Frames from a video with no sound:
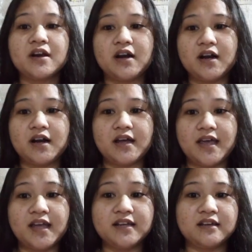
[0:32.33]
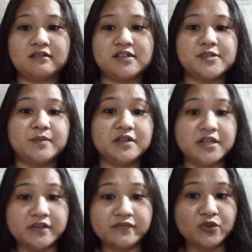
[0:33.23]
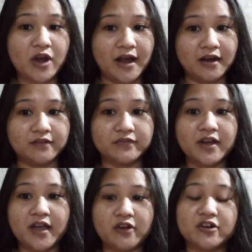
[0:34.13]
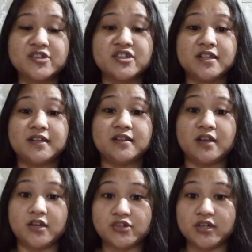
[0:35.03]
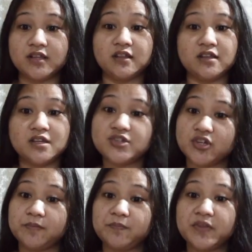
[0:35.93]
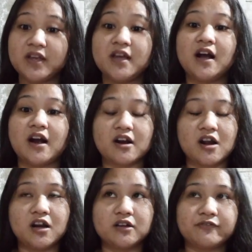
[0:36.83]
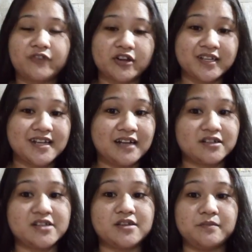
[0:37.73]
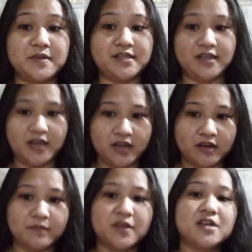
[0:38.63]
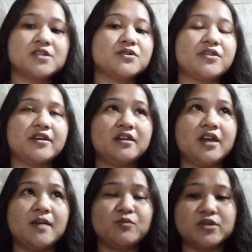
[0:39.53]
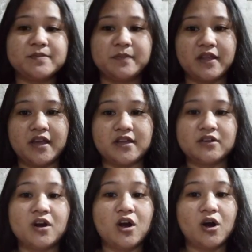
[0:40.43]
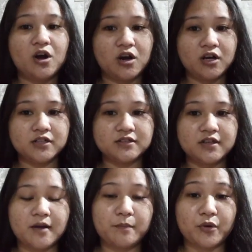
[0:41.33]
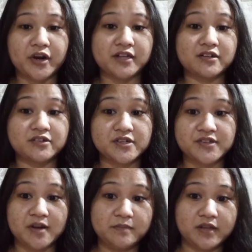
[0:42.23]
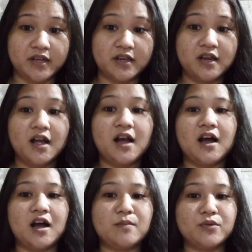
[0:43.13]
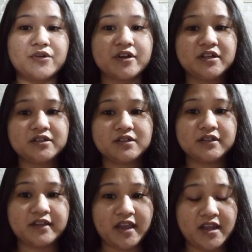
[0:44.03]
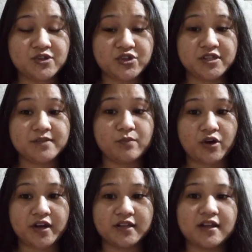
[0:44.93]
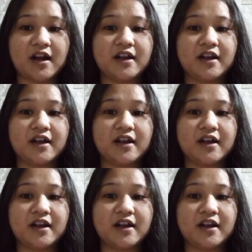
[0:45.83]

and it is believed to have originated ancient Egypt around 1400 BCE. So the game was played on a board resembling a modern day chessboard